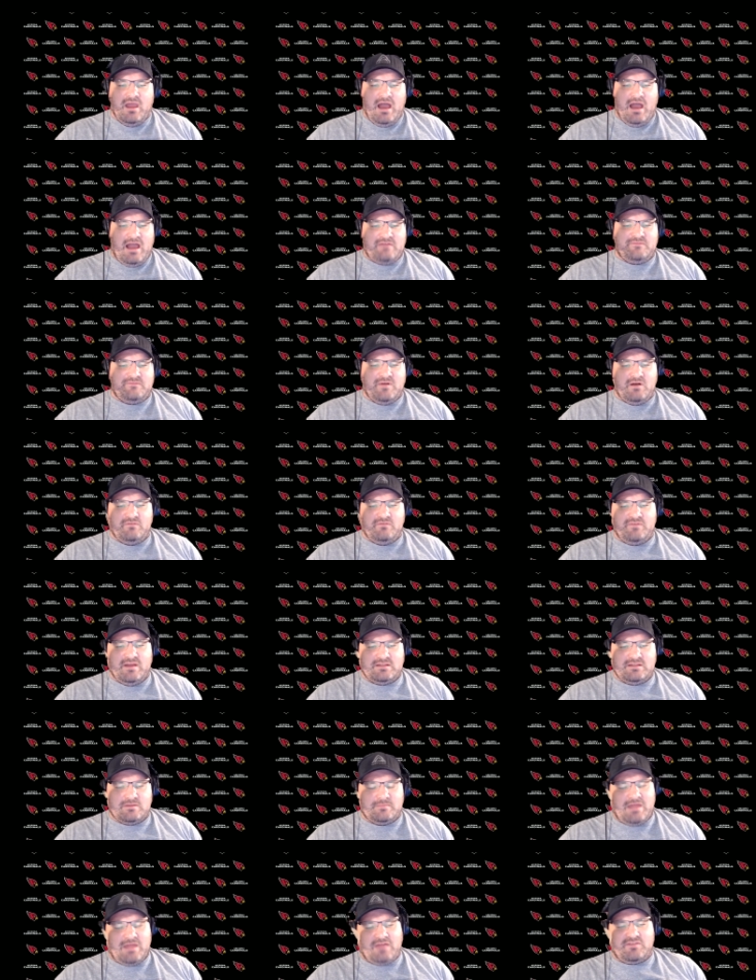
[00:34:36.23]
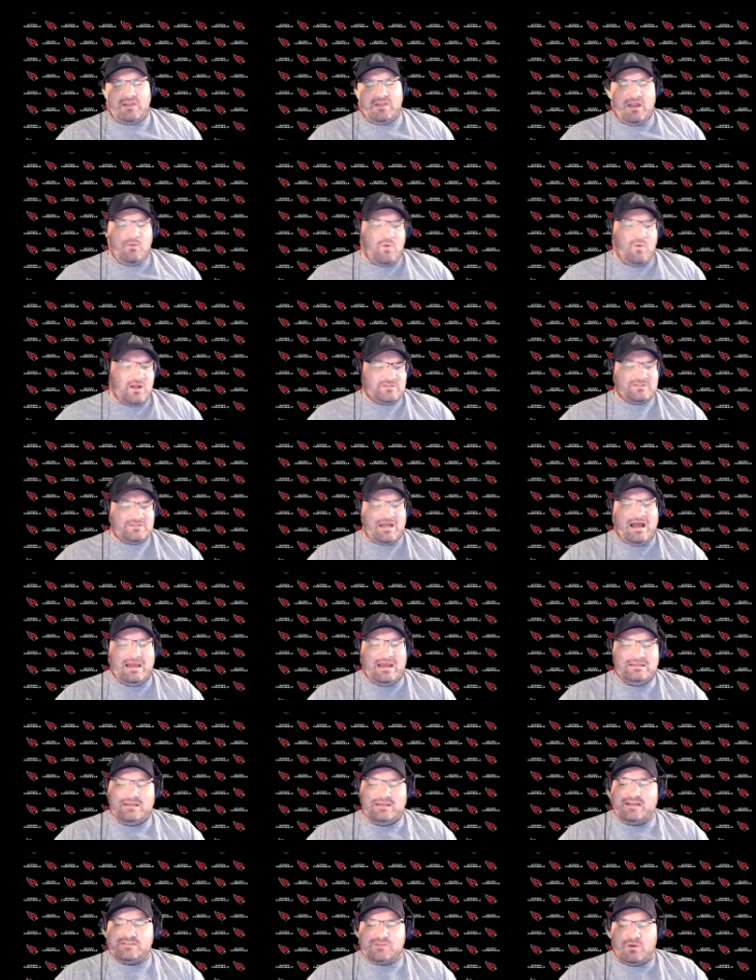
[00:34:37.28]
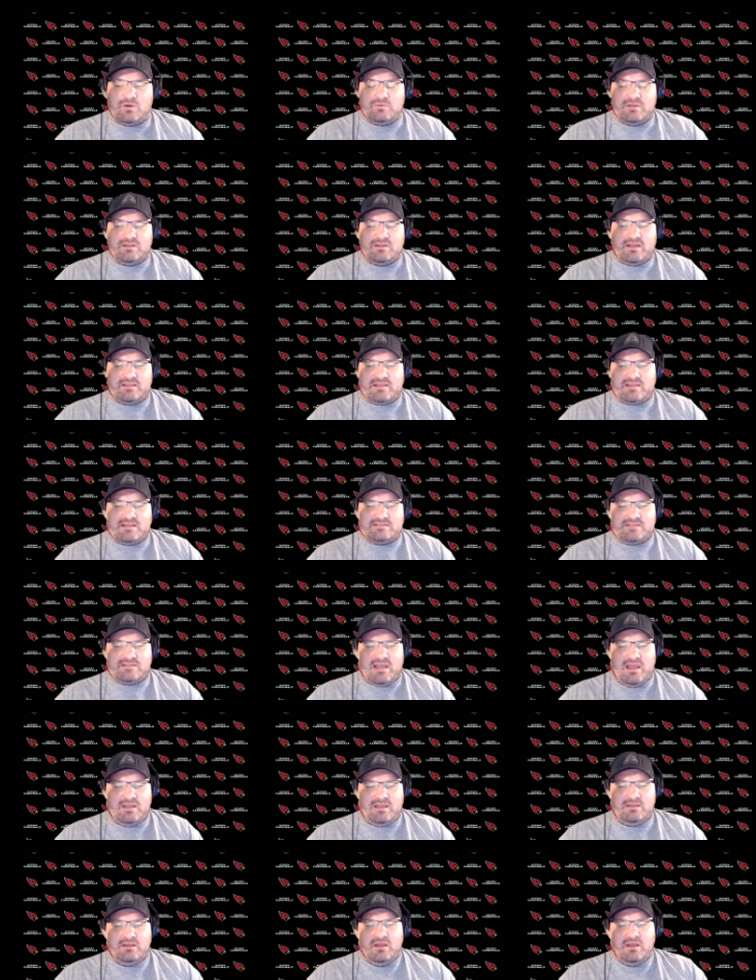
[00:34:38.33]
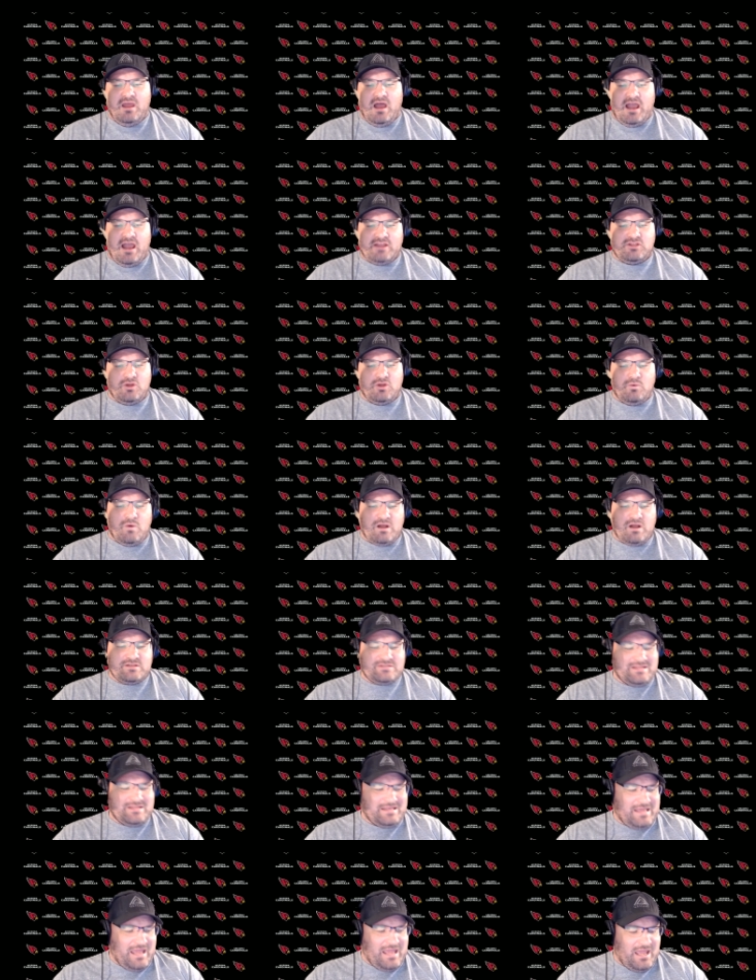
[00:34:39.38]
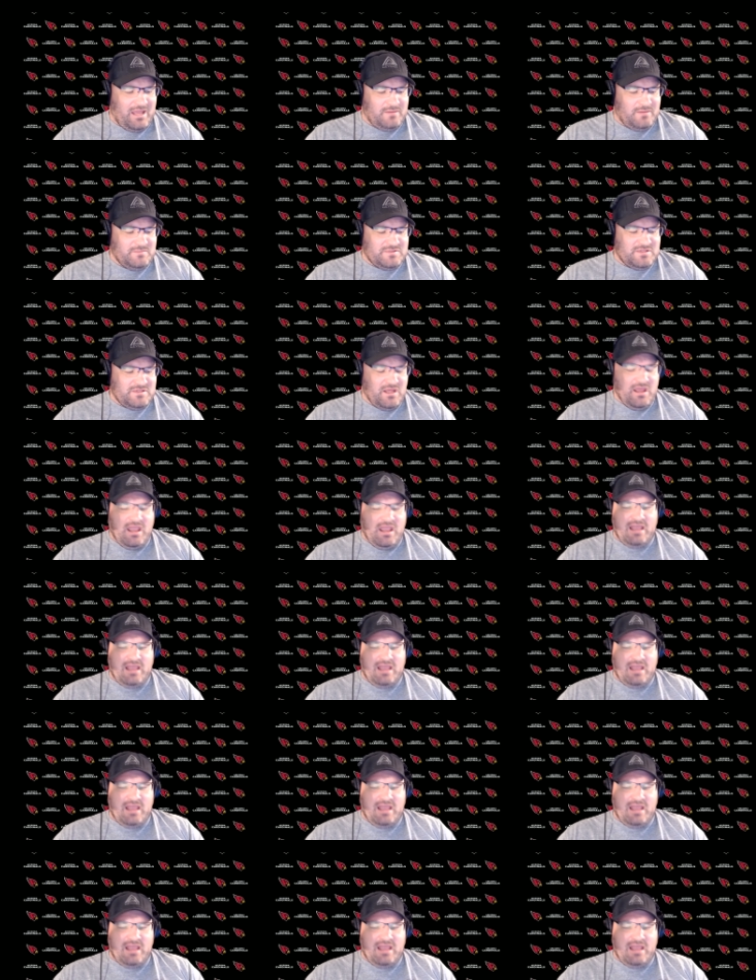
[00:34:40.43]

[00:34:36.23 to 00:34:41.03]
I fell victim. Not that I watched the highlights only, like they said. I do watch the games.